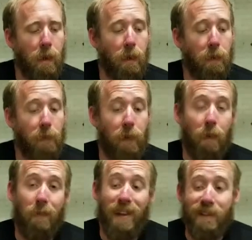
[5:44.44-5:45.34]
So
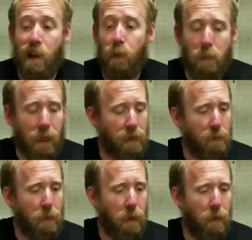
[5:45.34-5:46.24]
that's how we make this
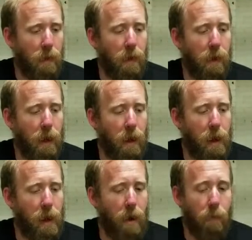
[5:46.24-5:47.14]
beer.
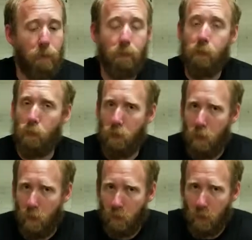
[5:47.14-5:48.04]
Go
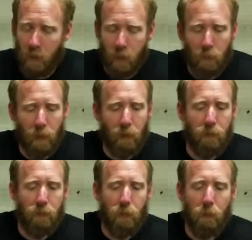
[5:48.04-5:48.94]
over a couple
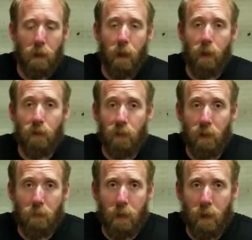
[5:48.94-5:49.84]
of food pairings, cheese
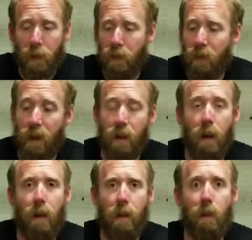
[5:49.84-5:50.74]
pairings,
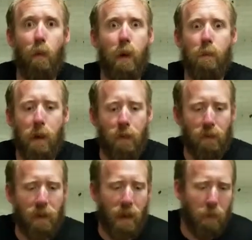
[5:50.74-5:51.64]
and what about this
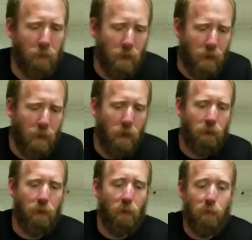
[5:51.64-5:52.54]
name?
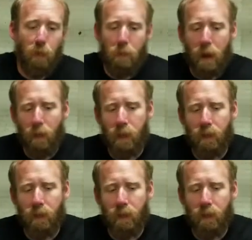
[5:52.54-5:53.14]
So food pairings,